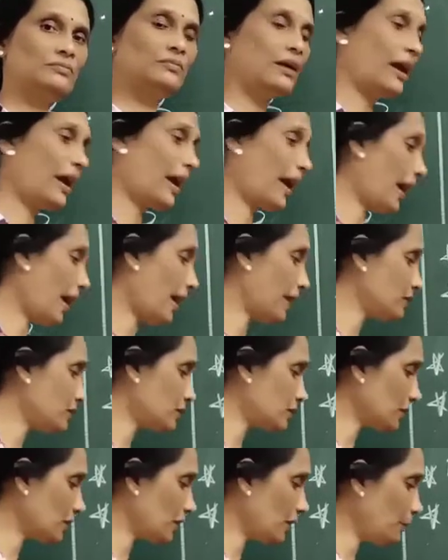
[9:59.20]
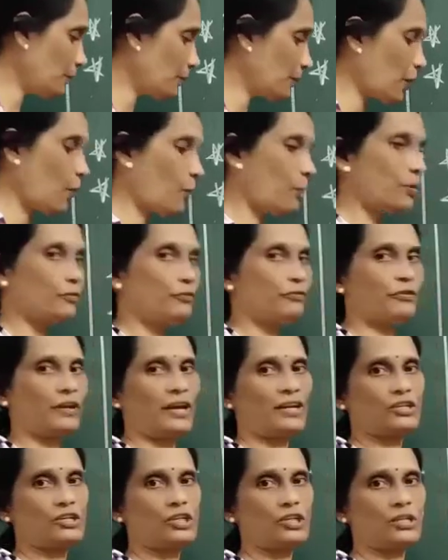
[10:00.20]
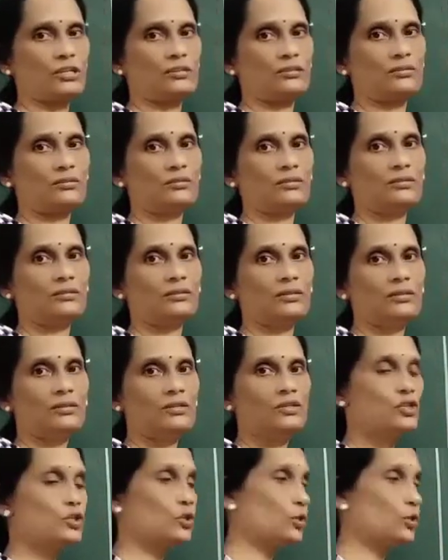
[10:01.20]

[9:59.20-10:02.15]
and a proper fraction. So,